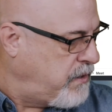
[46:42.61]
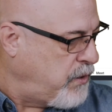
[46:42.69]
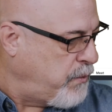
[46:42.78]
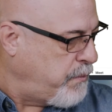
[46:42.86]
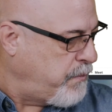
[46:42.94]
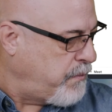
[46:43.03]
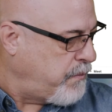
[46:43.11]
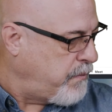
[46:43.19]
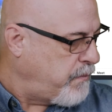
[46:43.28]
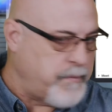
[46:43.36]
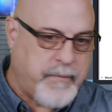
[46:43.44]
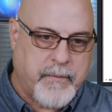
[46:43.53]
nope,
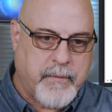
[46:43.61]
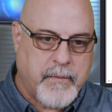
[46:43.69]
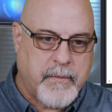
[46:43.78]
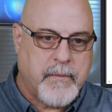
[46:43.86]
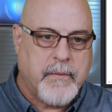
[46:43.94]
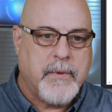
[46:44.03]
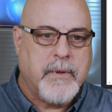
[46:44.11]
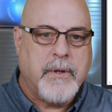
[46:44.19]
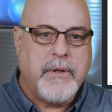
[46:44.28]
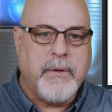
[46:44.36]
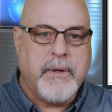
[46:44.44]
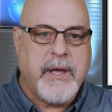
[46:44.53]

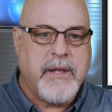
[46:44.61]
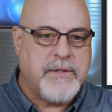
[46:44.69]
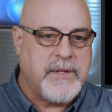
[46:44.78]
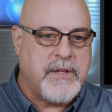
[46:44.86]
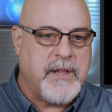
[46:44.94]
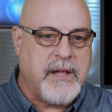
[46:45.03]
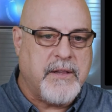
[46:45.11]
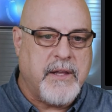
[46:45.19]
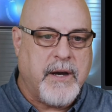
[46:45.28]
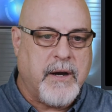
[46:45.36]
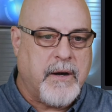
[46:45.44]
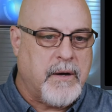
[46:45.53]
you can't see that
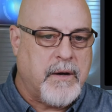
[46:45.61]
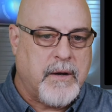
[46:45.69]
there.